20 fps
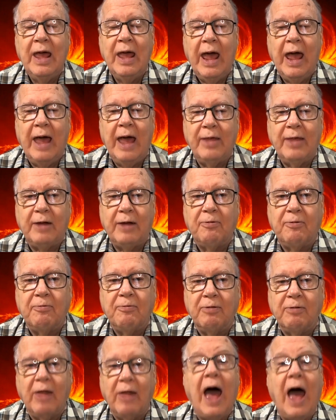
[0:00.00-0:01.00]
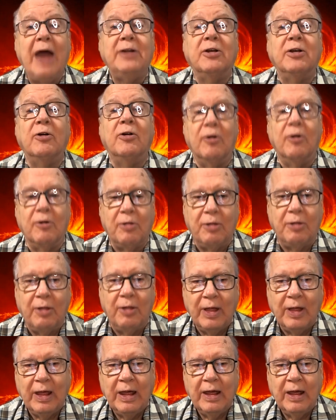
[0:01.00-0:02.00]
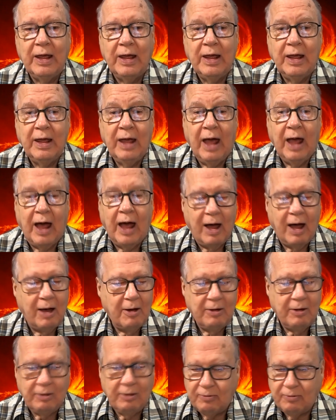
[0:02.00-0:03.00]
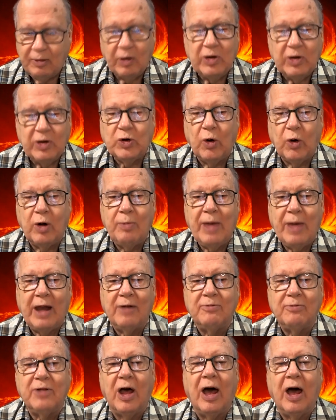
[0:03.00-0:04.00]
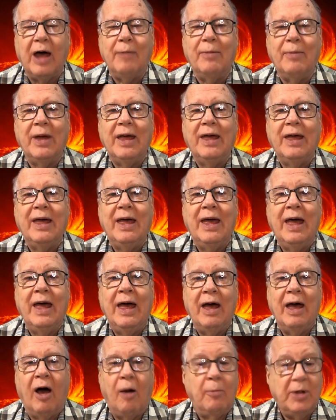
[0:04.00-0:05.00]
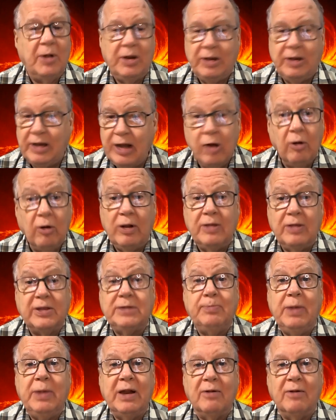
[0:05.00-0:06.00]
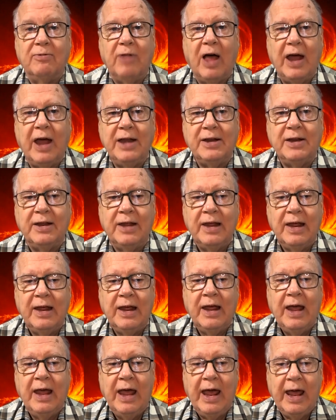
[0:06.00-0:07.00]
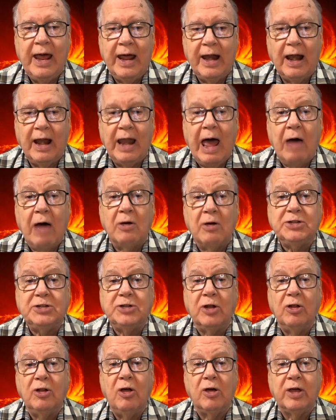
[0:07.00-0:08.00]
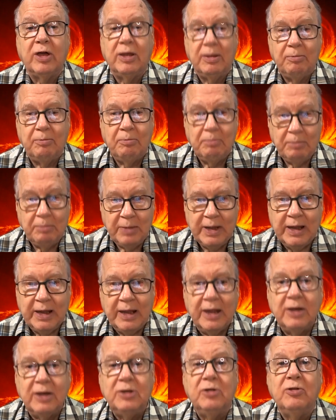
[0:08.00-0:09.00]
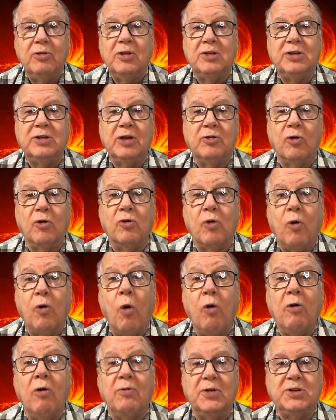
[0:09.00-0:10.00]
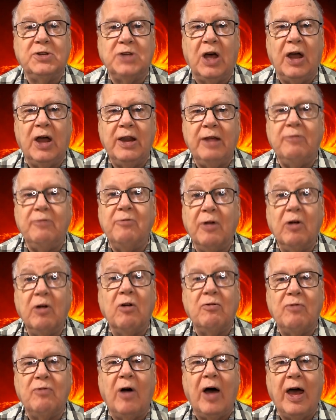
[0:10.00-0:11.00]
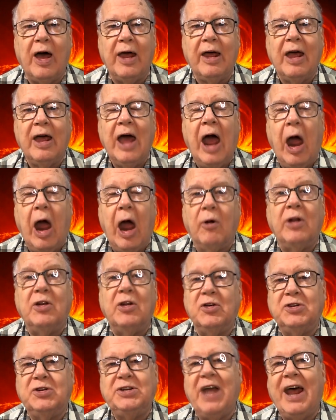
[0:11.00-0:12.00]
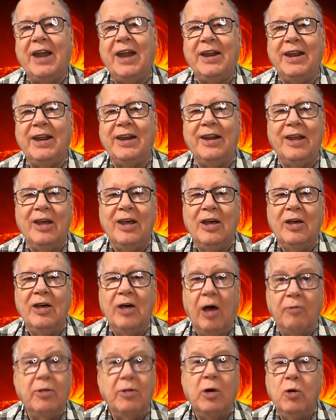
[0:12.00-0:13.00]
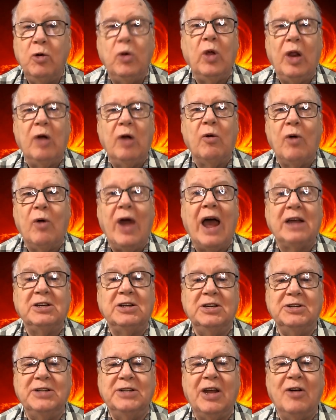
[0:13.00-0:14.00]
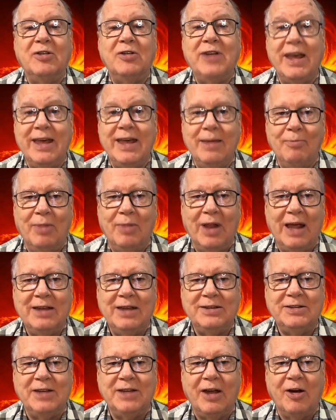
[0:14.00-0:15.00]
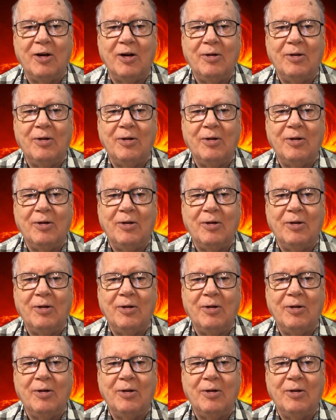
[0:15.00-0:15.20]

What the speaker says: and that fly to Earth in a very short amount of time, nearly the speed of light, and allow us to look into the central core of the sun and verify our understanding of the nuclear reactions that are taking place there.